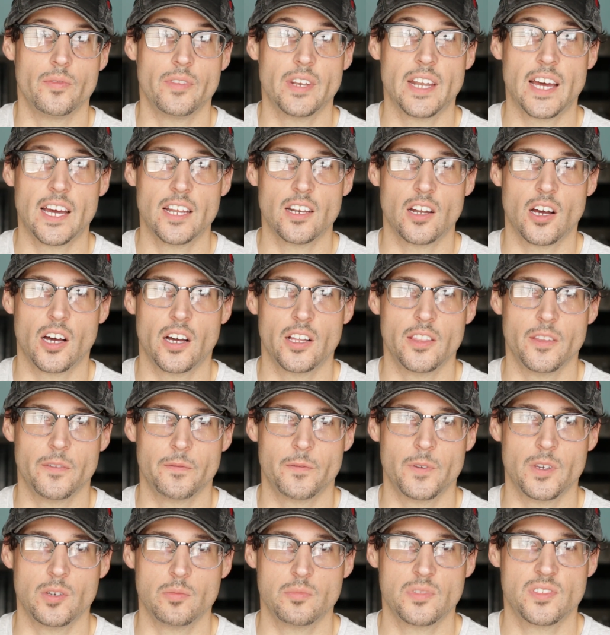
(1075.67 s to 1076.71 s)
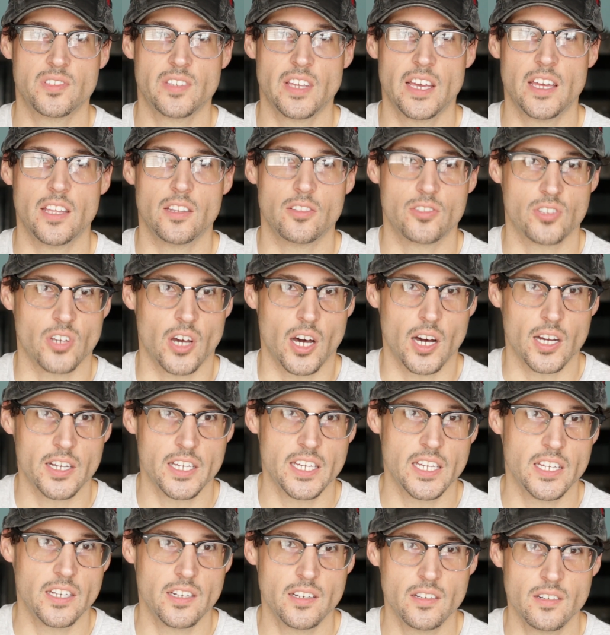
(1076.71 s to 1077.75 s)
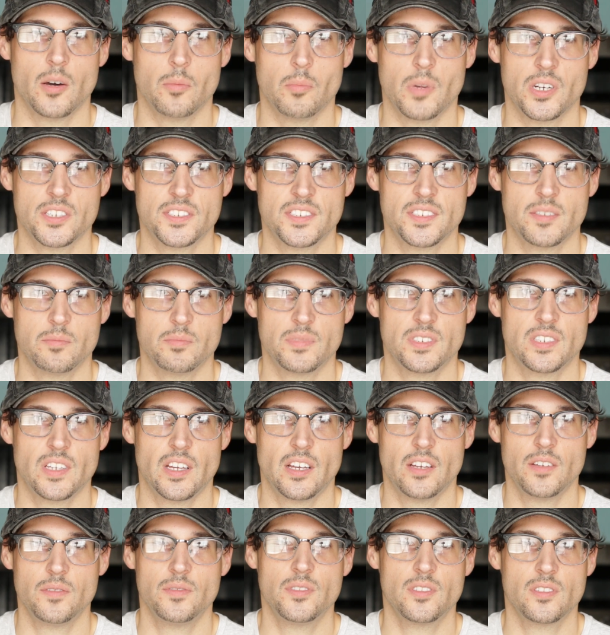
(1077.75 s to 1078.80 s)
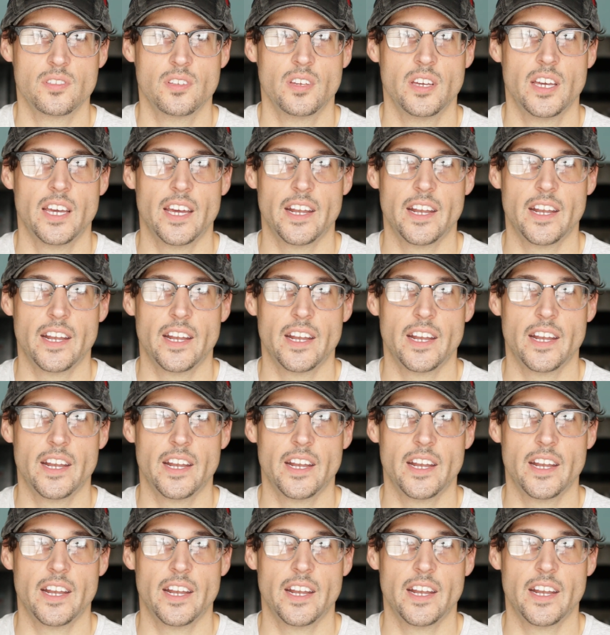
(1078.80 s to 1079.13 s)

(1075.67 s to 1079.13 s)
not on the film set talking amongst themselves,